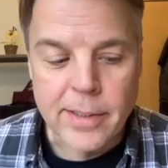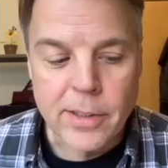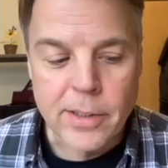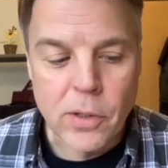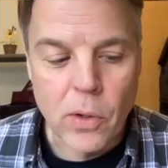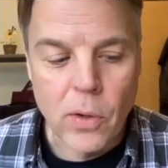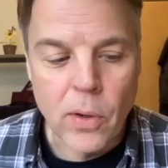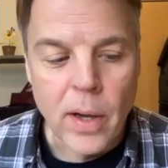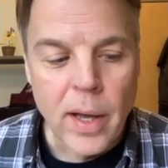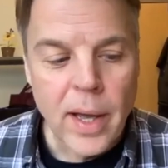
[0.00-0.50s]

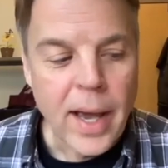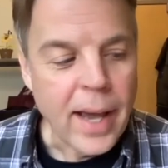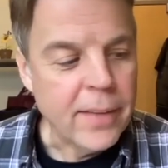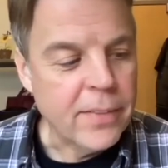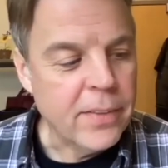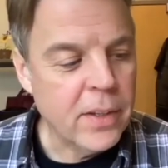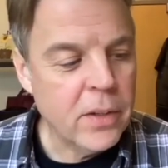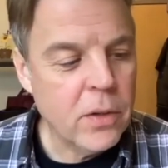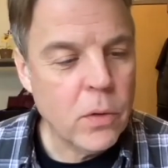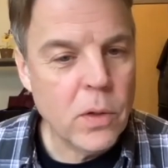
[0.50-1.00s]
So I
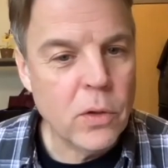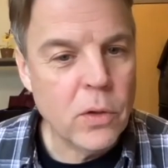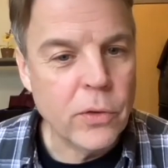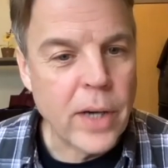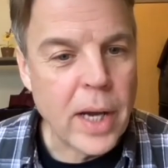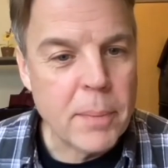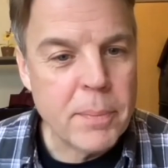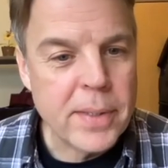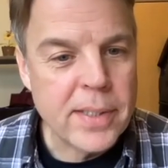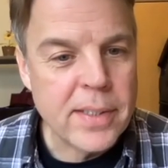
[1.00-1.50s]
think we'll
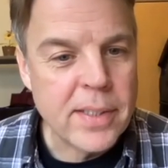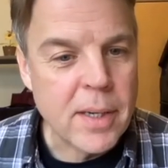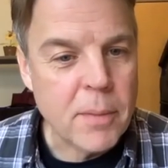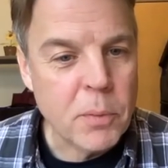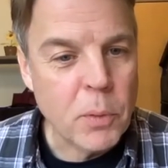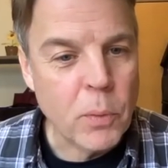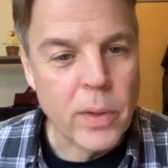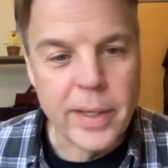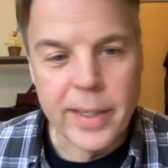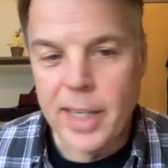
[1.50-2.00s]
wrap this up.
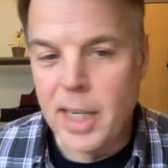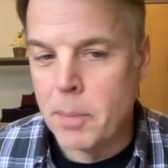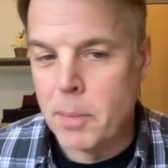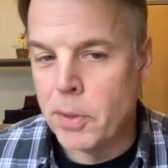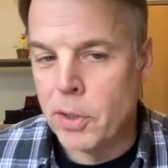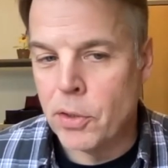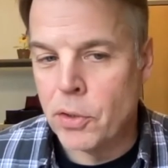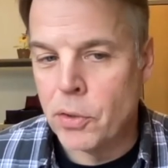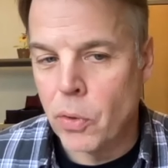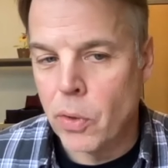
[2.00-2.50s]
We want to keep
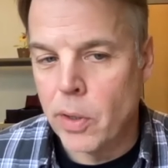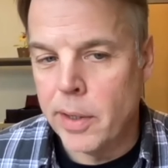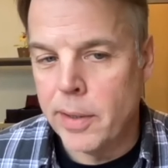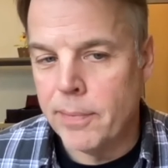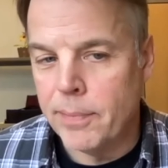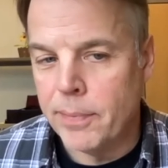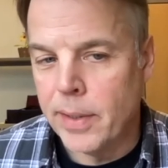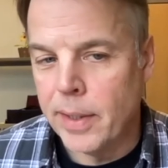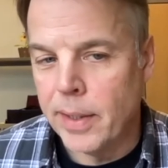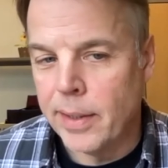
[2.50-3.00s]
it
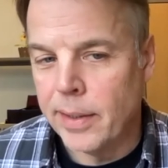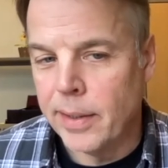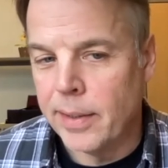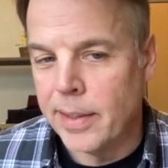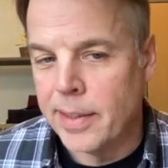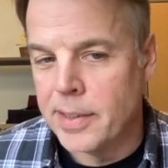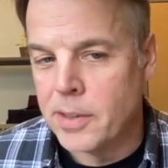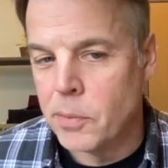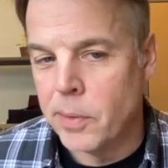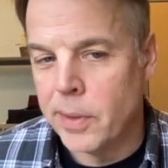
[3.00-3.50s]
short
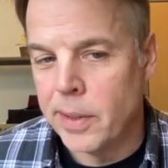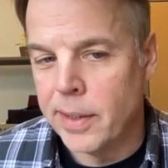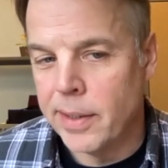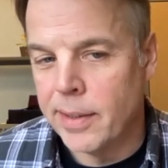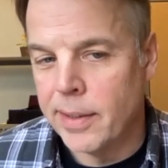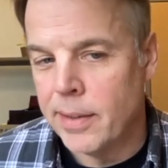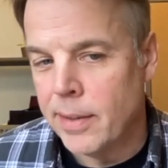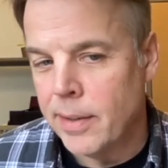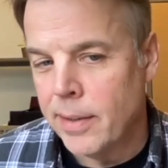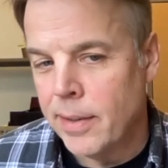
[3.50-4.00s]
unless
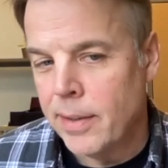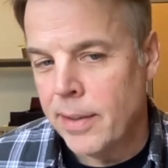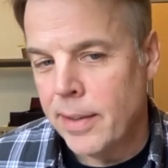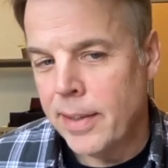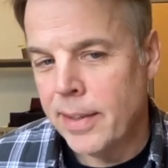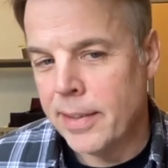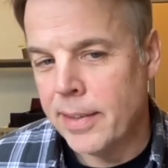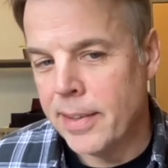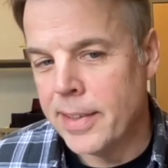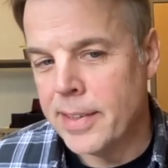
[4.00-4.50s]

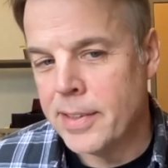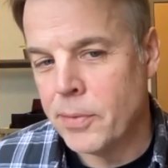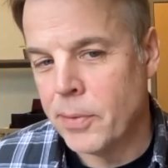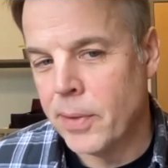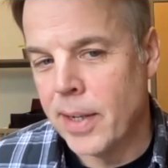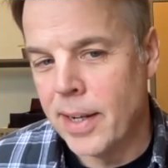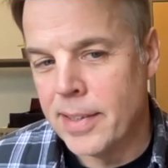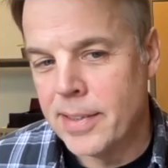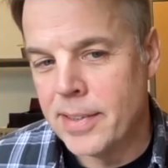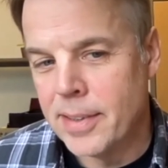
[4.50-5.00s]
we
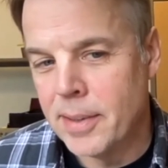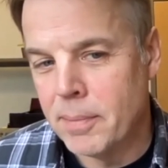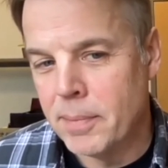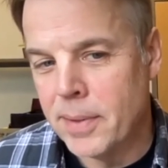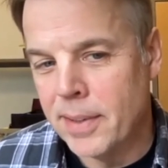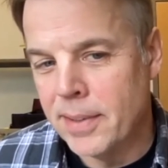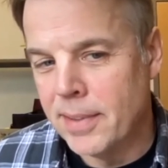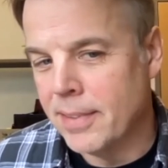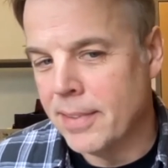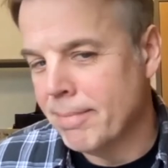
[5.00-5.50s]
got
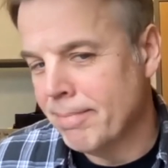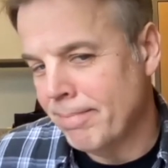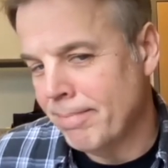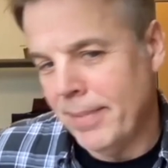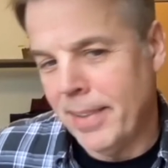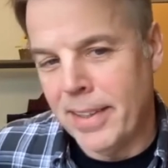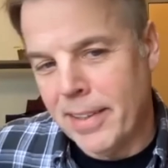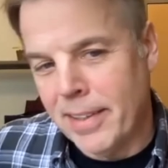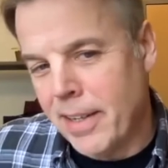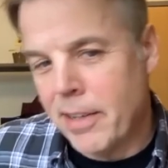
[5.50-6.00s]
something,
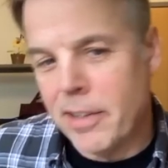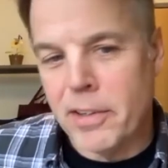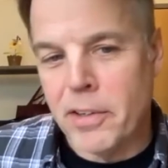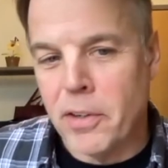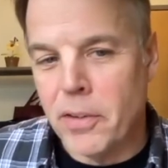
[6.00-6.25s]
I don't know.